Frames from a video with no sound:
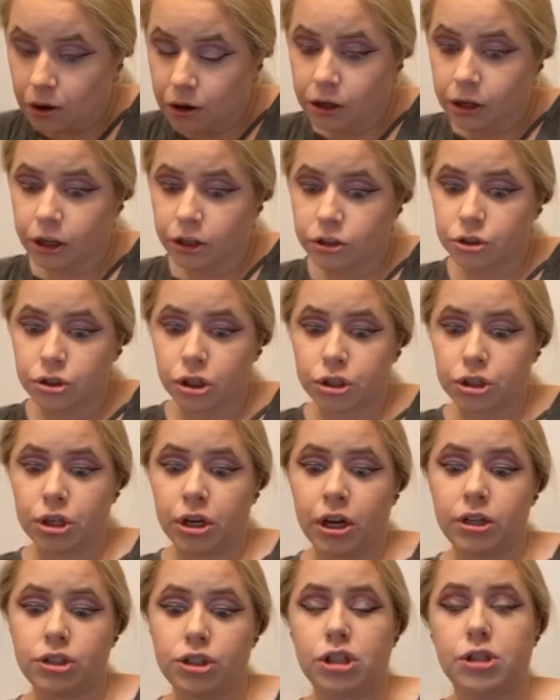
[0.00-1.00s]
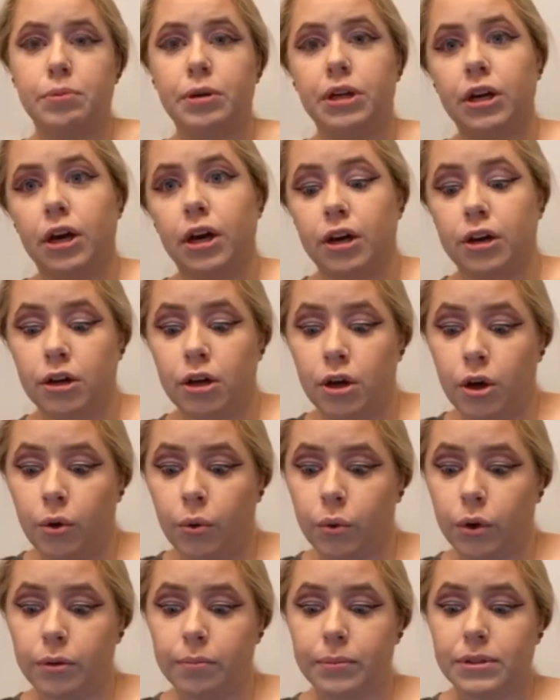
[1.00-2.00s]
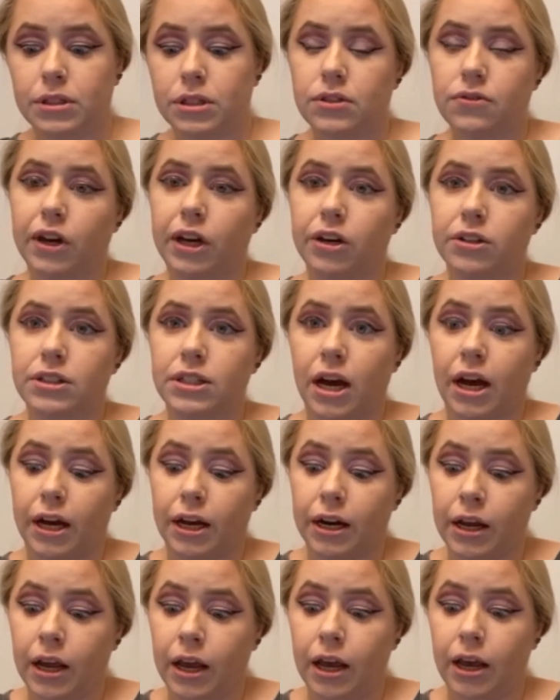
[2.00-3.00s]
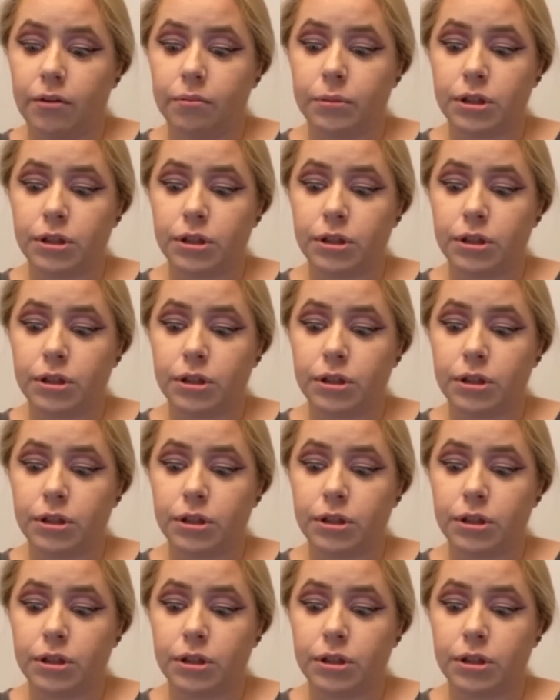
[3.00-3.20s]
Construction had just begun when Mrs. Vale died, and